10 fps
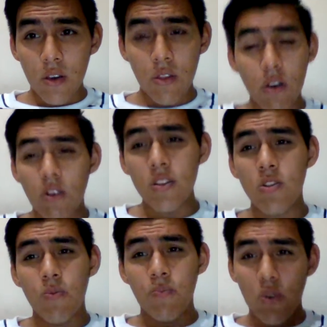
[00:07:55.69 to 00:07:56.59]
Not only
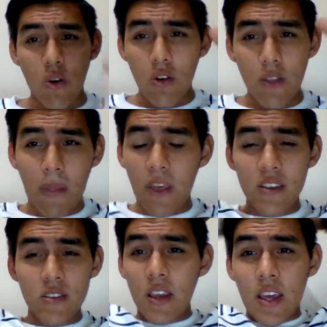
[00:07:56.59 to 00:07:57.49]
to put all the
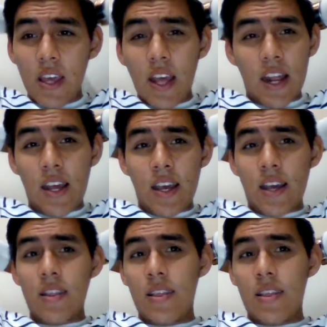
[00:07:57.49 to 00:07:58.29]
things uh,